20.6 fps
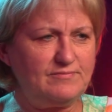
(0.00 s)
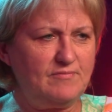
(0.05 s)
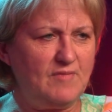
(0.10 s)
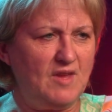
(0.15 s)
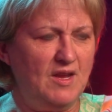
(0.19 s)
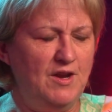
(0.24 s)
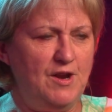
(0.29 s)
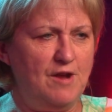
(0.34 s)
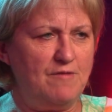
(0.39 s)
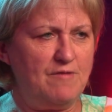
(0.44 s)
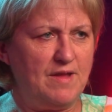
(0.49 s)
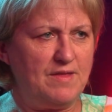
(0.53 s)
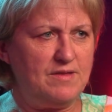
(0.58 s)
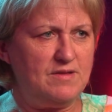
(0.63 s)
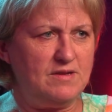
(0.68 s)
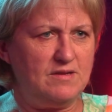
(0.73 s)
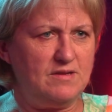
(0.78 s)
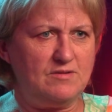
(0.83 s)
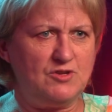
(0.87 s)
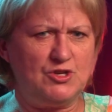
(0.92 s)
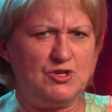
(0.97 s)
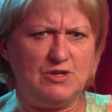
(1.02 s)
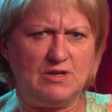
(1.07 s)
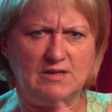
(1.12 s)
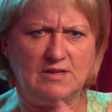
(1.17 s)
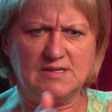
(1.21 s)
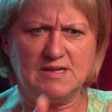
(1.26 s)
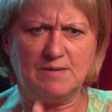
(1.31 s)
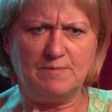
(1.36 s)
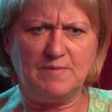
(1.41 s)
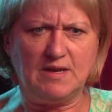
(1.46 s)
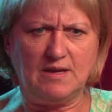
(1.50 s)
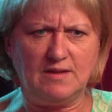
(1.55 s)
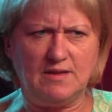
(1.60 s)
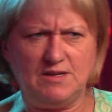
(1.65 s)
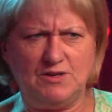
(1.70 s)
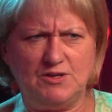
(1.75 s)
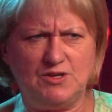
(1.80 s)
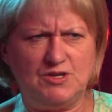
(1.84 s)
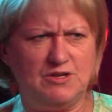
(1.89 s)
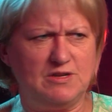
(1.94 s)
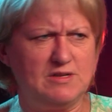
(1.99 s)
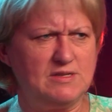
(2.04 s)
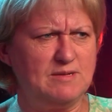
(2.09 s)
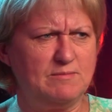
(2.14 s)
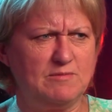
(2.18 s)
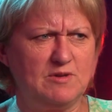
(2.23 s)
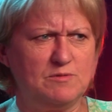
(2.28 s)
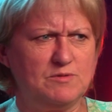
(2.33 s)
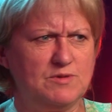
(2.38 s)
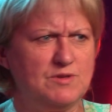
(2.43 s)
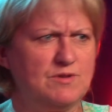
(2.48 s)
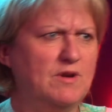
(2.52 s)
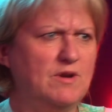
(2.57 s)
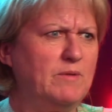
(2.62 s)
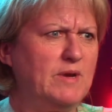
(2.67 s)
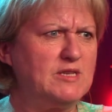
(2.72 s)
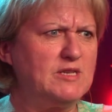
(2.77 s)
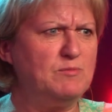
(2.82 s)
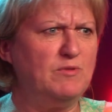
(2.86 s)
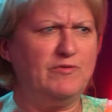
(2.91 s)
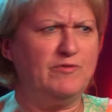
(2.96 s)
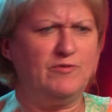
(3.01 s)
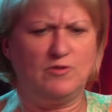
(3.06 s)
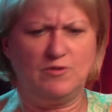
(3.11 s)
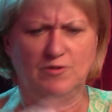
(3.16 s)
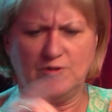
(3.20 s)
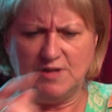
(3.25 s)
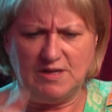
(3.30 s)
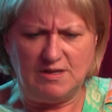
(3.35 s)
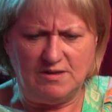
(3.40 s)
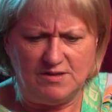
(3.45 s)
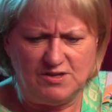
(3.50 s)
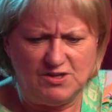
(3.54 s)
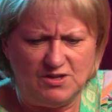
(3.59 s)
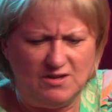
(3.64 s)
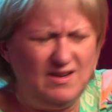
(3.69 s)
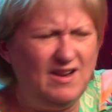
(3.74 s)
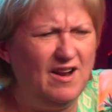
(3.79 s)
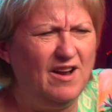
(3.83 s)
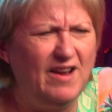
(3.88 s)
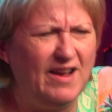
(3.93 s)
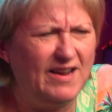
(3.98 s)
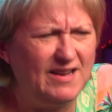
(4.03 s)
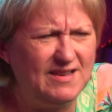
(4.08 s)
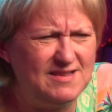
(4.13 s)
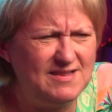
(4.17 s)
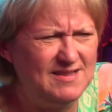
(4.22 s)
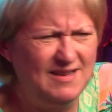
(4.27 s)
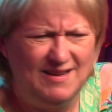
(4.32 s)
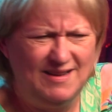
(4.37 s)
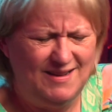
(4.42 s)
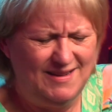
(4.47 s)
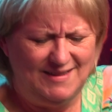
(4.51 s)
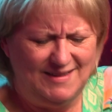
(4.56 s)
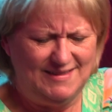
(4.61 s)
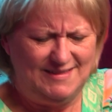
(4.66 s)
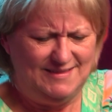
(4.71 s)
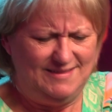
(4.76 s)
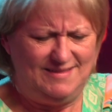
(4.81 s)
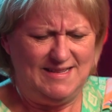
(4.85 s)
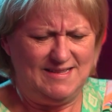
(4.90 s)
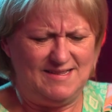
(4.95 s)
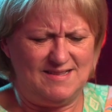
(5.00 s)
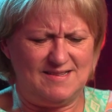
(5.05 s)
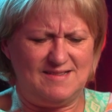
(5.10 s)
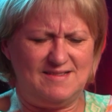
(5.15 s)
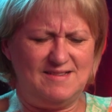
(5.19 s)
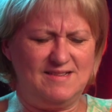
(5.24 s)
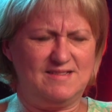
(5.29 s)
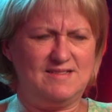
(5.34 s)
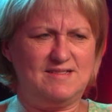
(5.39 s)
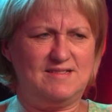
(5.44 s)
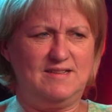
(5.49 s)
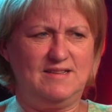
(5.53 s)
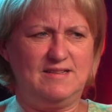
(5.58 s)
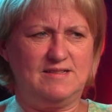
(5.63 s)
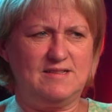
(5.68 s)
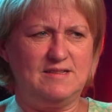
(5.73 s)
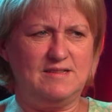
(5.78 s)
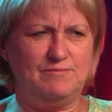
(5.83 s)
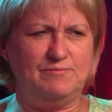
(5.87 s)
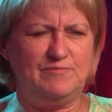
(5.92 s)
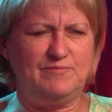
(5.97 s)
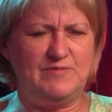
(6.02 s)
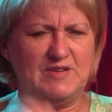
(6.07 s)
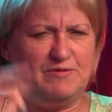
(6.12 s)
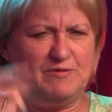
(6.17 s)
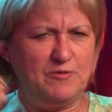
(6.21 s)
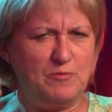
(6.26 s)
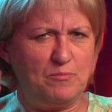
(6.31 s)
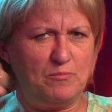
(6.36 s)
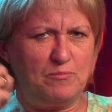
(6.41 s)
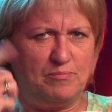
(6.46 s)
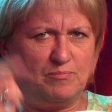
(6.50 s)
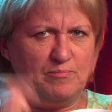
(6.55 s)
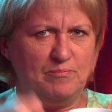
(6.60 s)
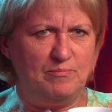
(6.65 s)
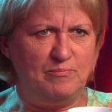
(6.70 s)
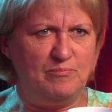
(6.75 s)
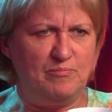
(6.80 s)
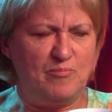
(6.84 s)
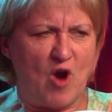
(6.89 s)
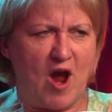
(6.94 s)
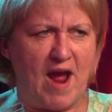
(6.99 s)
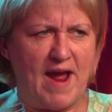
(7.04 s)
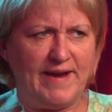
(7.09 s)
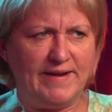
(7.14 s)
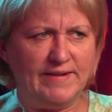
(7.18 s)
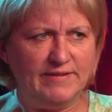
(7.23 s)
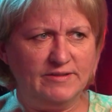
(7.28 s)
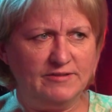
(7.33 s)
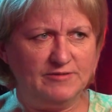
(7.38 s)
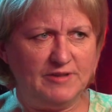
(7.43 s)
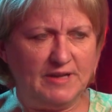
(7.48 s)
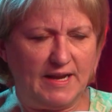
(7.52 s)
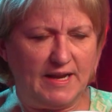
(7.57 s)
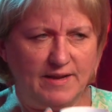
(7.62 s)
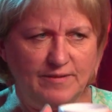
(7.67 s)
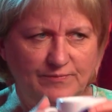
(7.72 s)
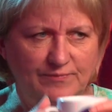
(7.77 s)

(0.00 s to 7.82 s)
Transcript: rather than shooting something and then you're shooting something that was 3 weeks before and then you shoot, it's a different brain, really.